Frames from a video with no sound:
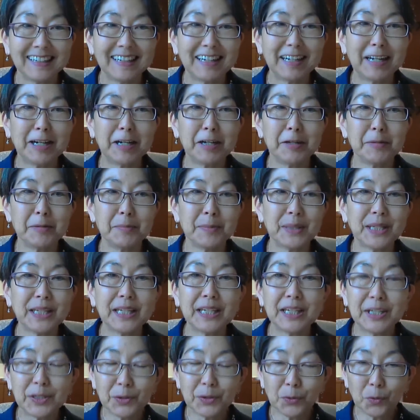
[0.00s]
um,
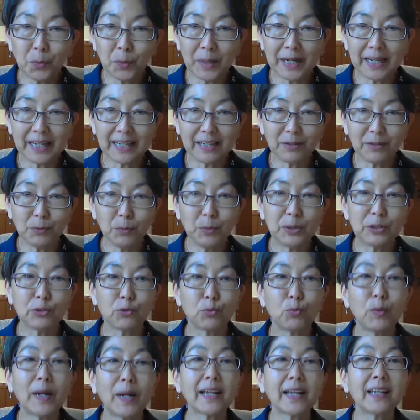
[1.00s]
in a way which
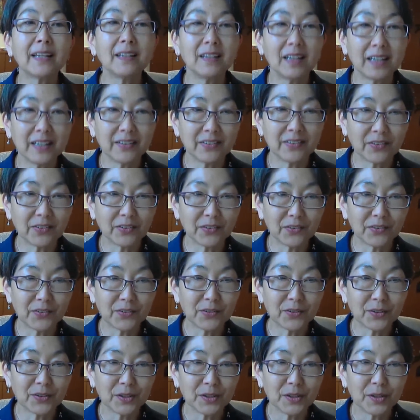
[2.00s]

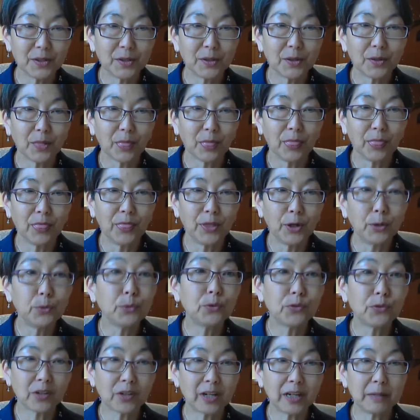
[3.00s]
recognizes
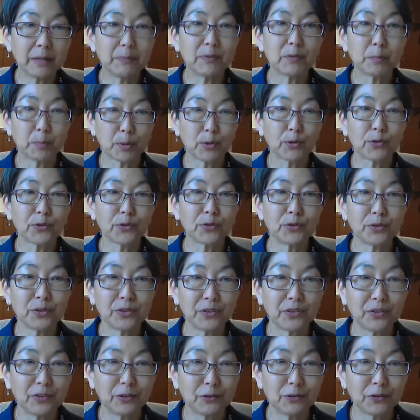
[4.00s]
those types of personal
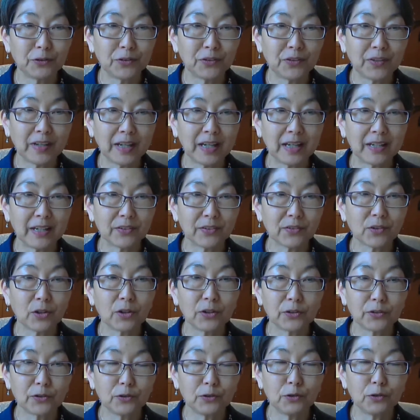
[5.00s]
decisions as
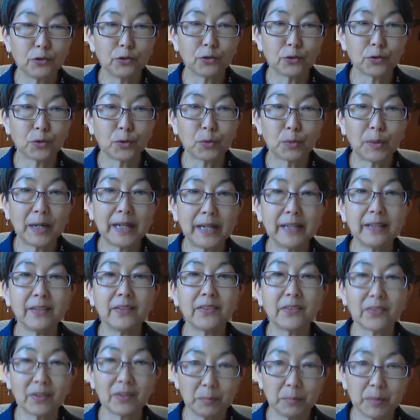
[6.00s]
constitutional
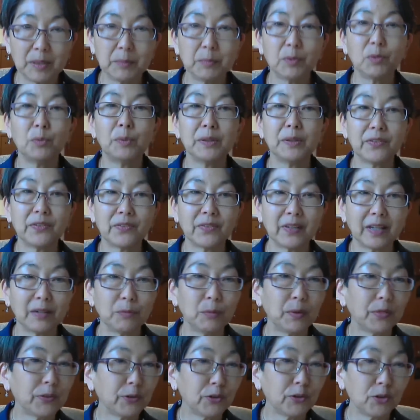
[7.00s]
rights, some people would say
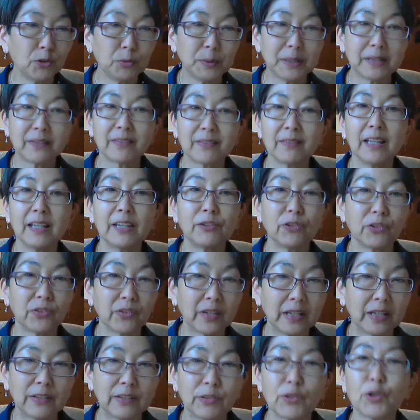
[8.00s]
what they're doing is
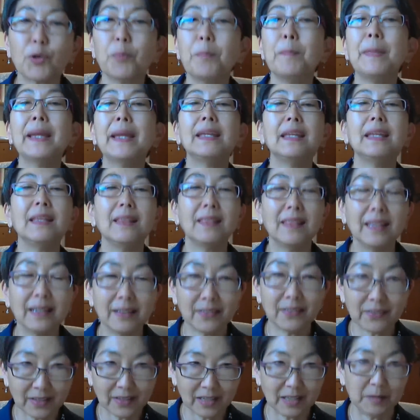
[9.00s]
legislative. They're making
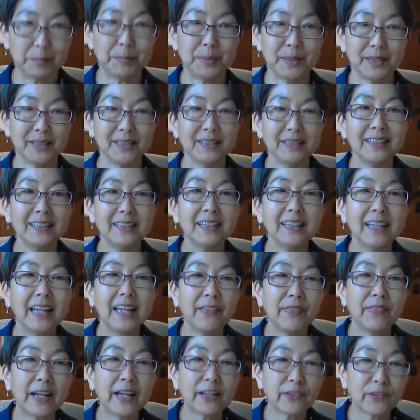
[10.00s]
things up.
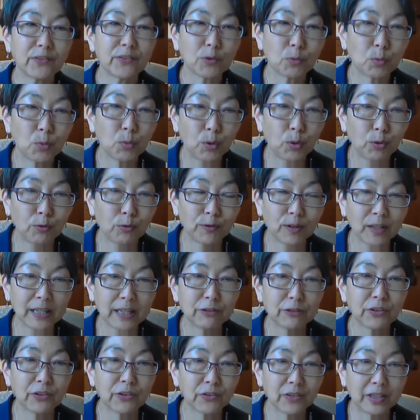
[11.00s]
And that's the role for
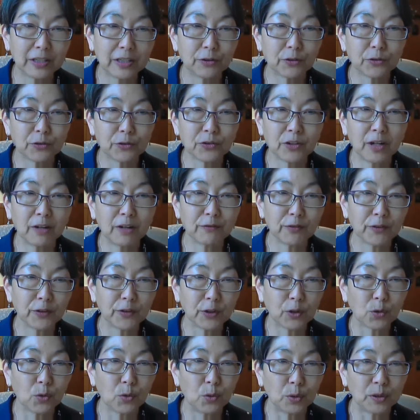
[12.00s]
legislators, not for the
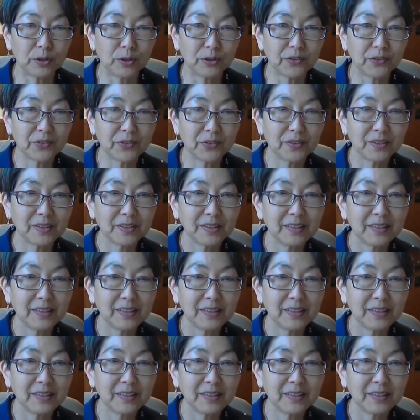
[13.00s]
courts.